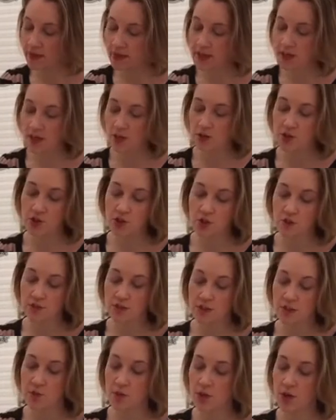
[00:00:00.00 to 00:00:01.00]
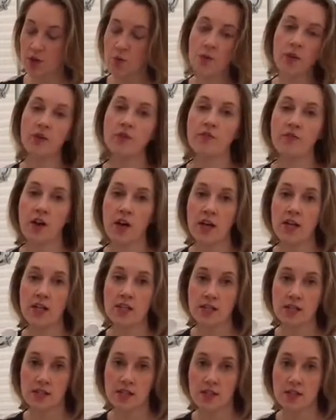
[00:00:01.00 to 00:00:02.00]
the heat lotion, obviously what you will find,
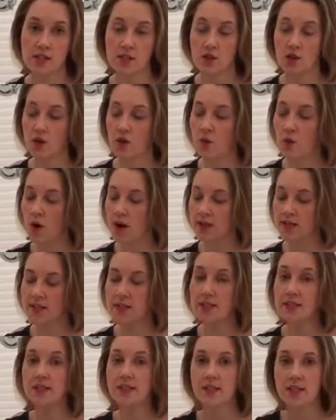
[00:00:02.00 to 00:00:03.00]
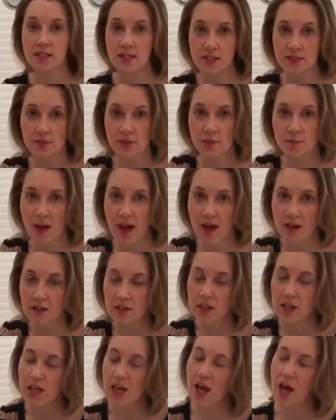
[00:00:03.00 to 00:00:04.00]
it's got quite a distinctive smell
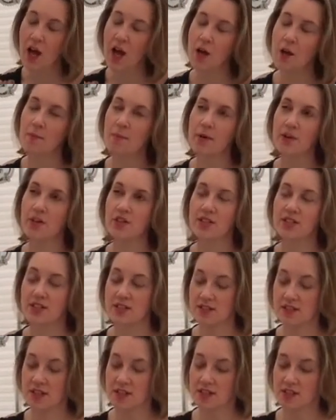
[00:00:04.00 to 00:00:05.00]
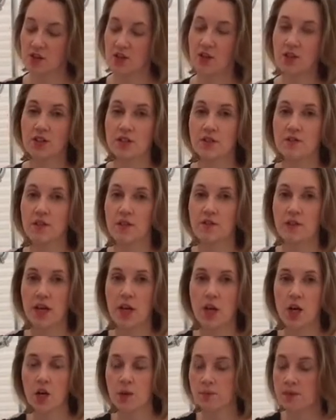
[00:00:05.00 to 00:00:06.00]
because it's got lots of lovely
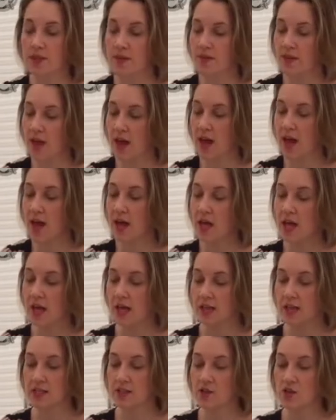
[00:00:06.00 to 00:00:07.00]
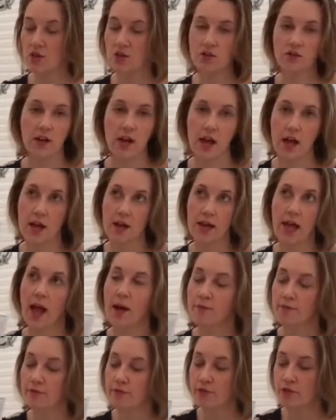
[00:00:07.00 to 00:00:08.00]
herbs in there. It's got
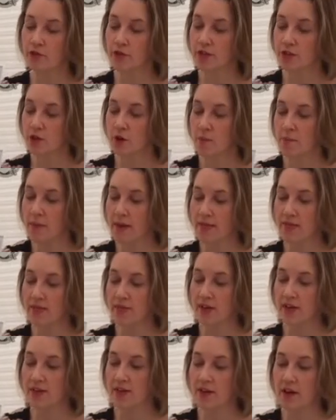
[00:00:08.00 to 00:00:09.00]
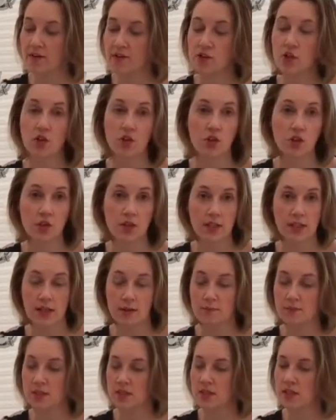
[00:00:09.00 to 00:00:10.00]
camphor, it's got menthol in there, it's got
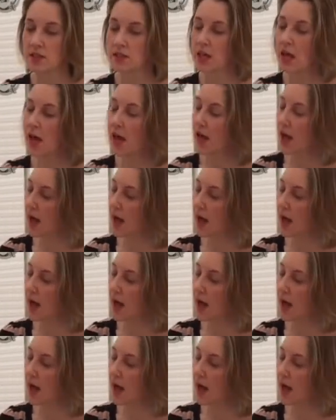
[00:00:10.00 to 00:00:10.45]
eucalyptus.